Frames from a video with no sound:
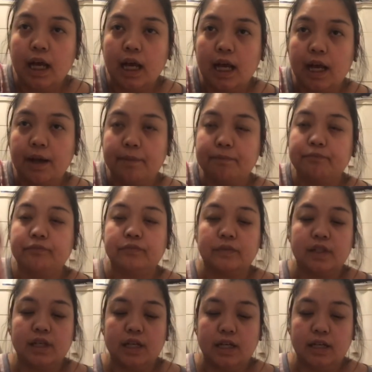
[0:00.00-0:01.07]
Um,
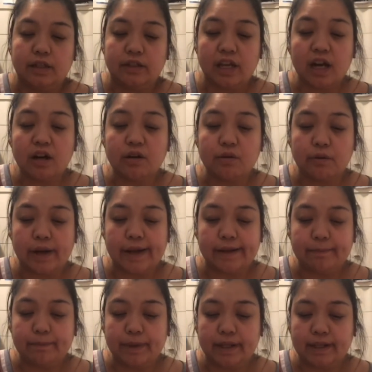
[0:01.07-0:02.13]
they are
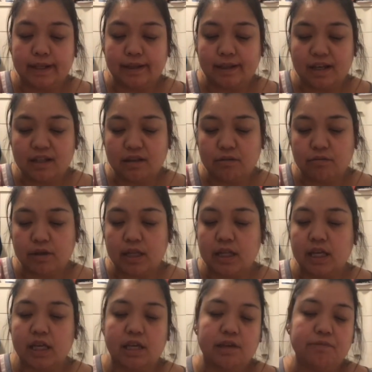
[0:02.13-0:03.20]
great, but it doesn't
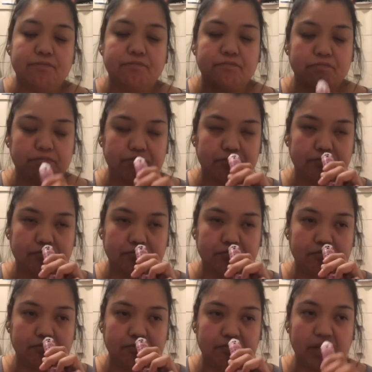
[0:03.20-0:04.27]
really,
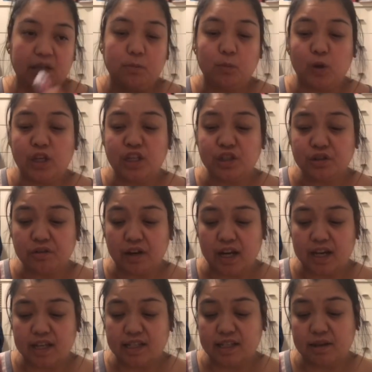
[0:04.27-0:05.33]
it
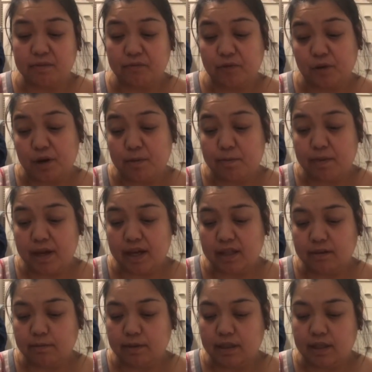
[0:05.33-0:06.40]
moisturizes uh, for a
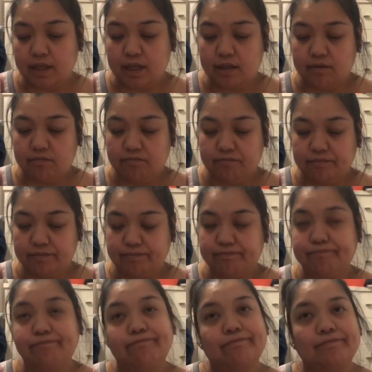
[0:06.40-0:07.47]
bit, but then,
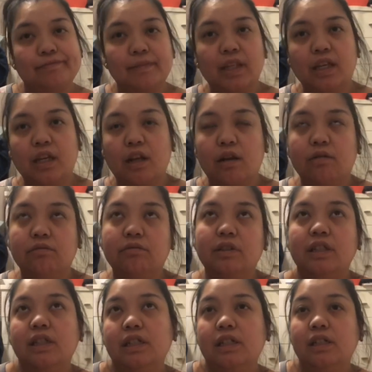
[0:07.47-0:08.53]
you know,
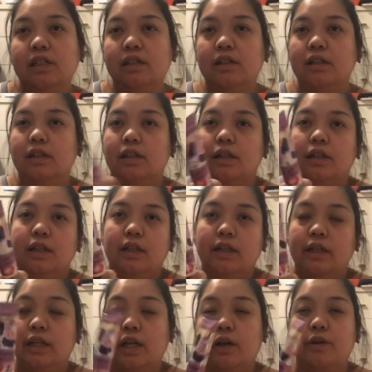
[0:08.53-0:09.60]

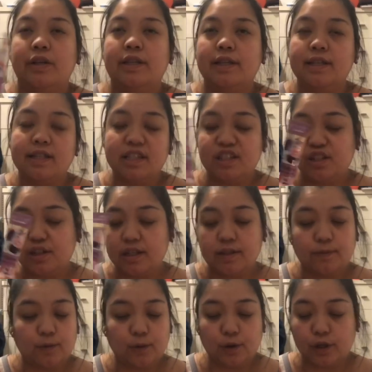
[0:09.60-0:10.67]
you know, this is
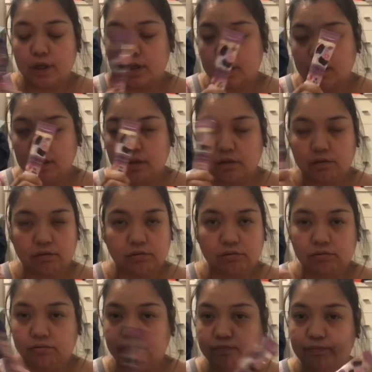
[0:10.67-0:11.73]
just for
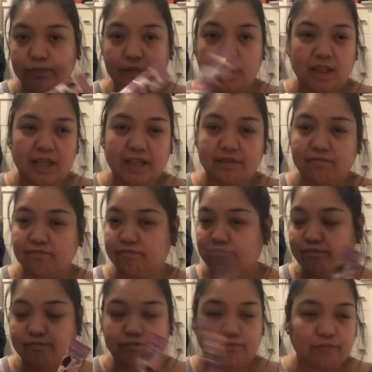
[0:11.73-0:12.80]
like
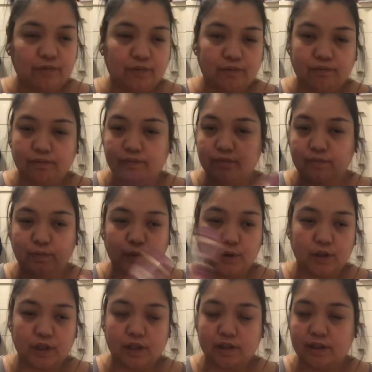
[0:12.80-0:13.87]

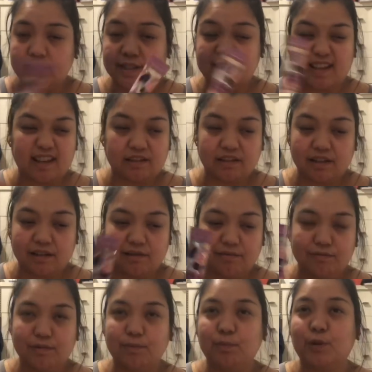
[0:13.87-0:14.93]
for the scented
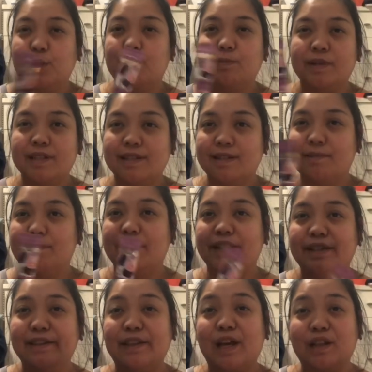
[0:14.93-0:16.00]
purpose
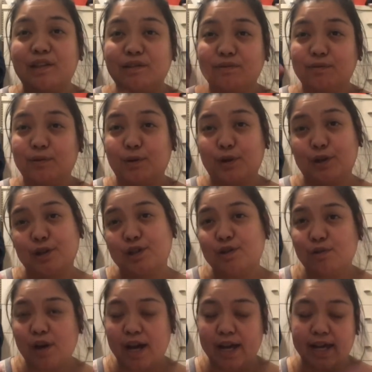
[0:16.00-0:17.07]
but not for
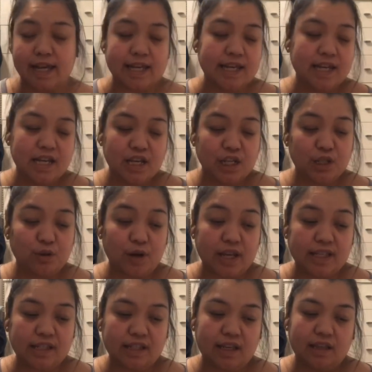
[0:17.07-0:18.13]
dry dry
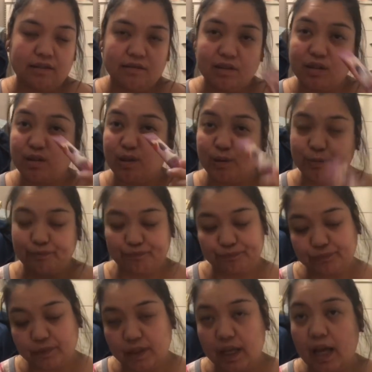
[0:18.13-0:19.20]
skin so
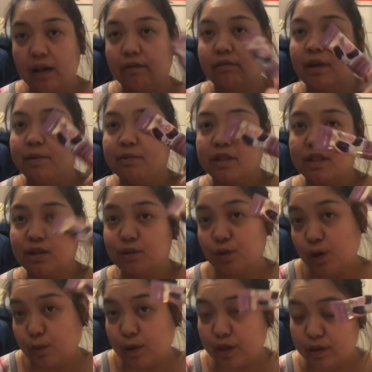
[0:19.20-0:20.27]
yeah i'm just
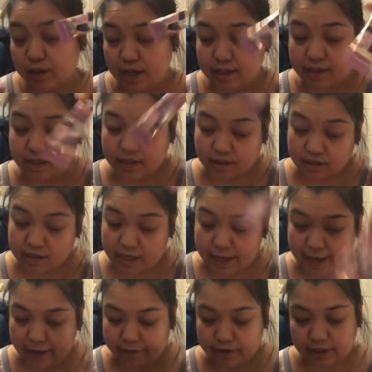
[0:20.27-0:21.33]
showing you guys this because i
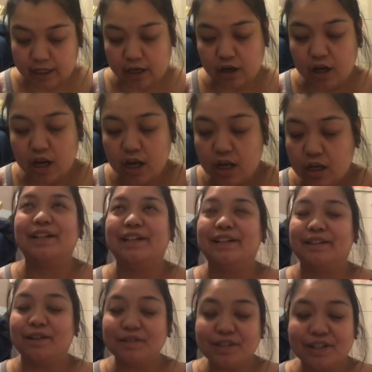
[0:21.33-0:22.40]
have it here
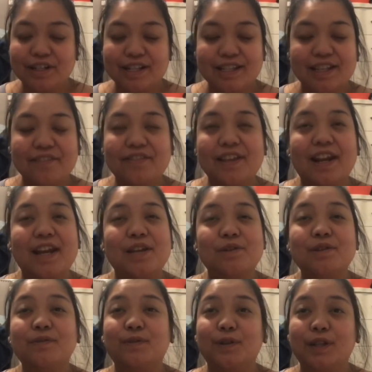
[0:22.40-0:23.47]
uh, those are the stuff that i
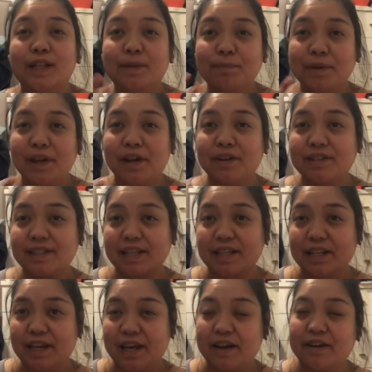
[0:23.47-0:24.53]
use for lip care
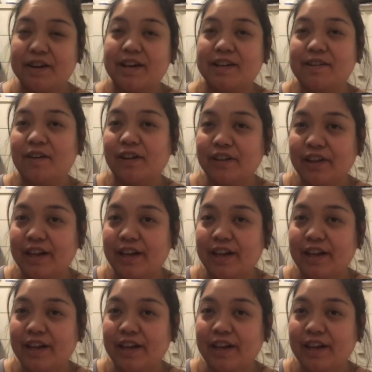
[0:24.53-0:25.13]
skincare and all